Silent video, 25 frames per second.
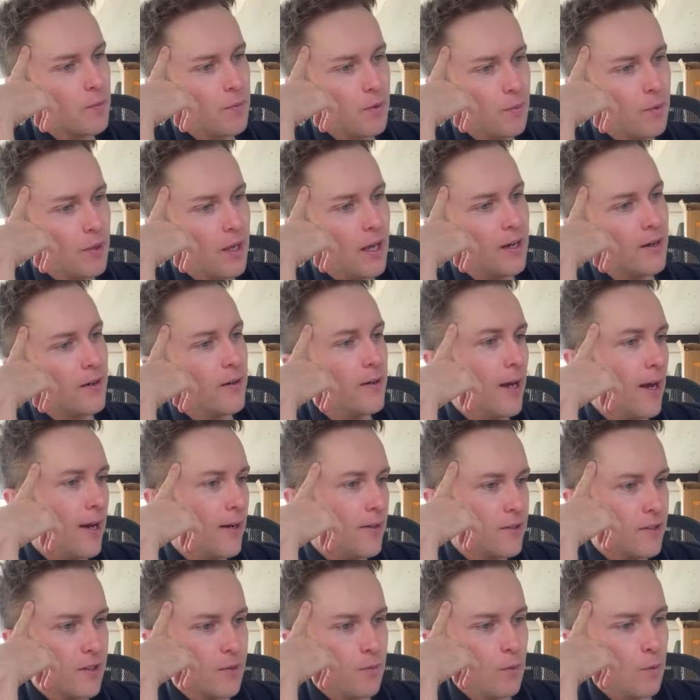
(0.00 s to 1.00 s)
be black or an
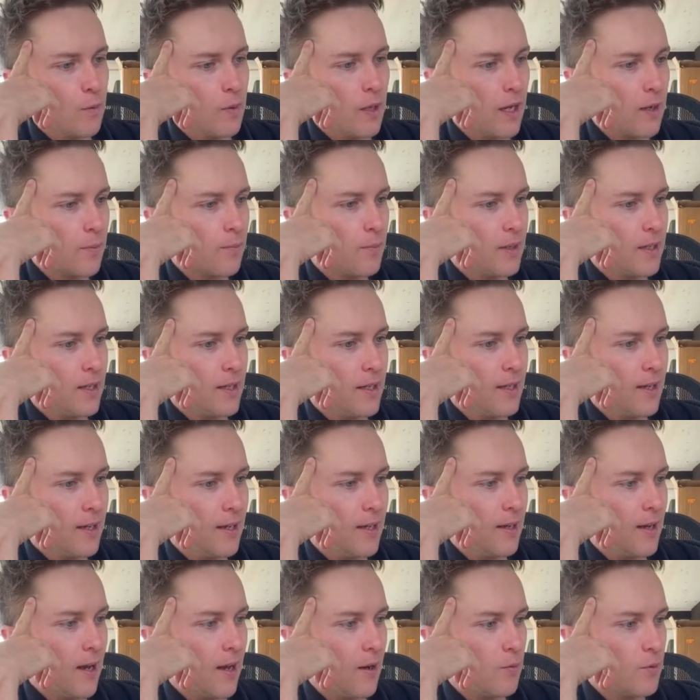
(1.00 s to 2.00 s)
iris can be black, but
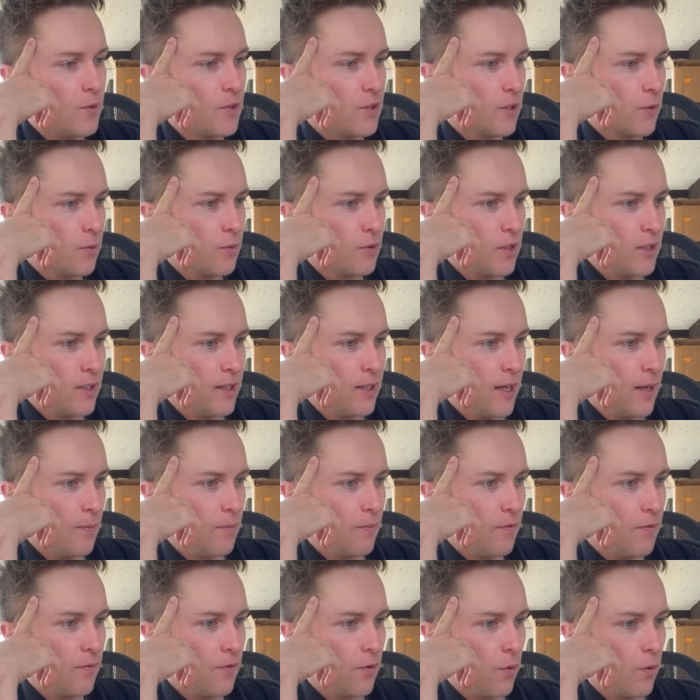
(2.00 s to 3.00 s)
I wish there was a name
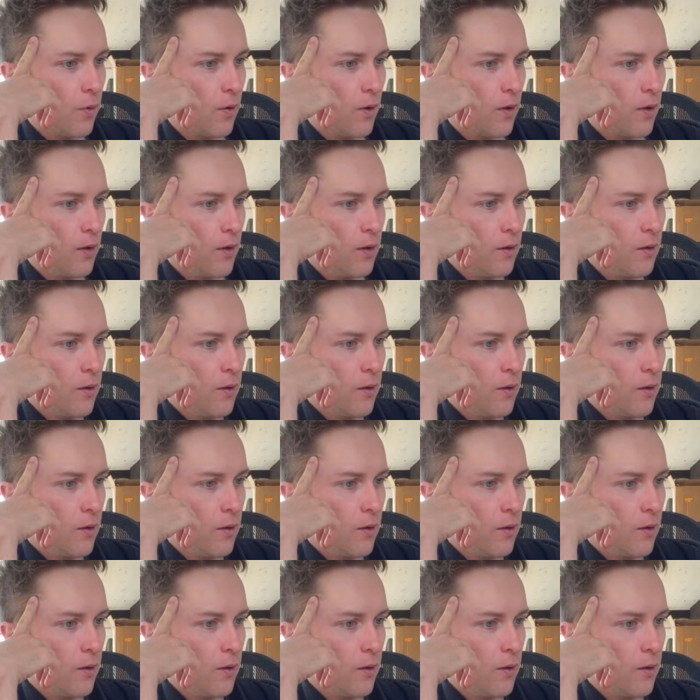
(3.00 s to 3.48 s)
for.